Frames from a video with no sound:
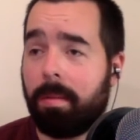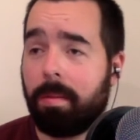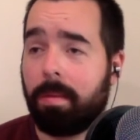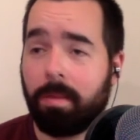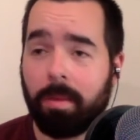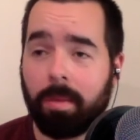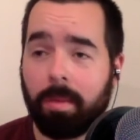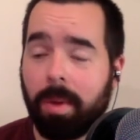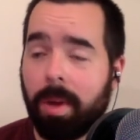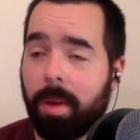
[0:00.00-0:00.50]

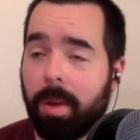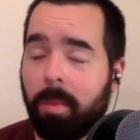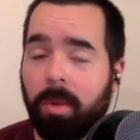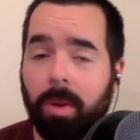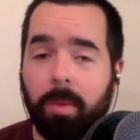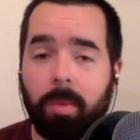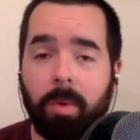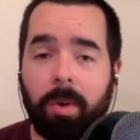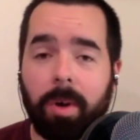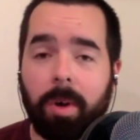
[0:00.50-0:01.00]
just
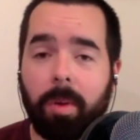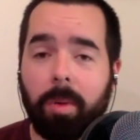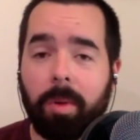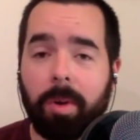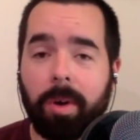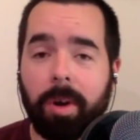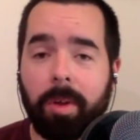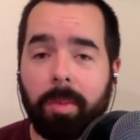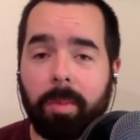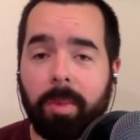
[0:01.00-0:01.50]
putting work out
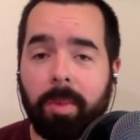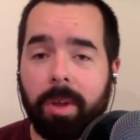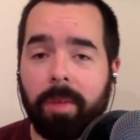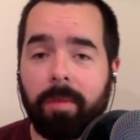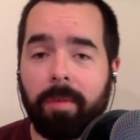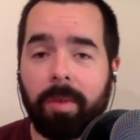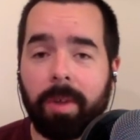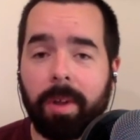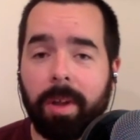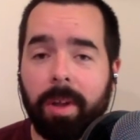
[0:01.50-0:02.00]
there that's
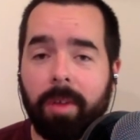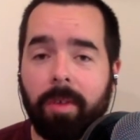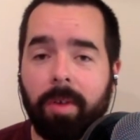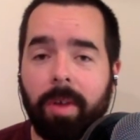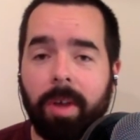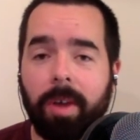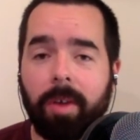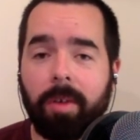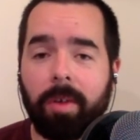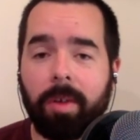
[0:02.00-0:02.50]
playful and
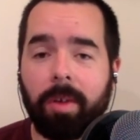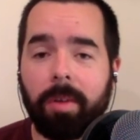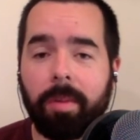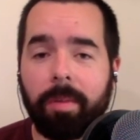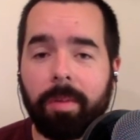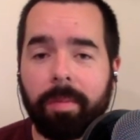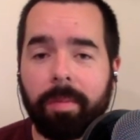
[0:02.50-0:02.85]
educational.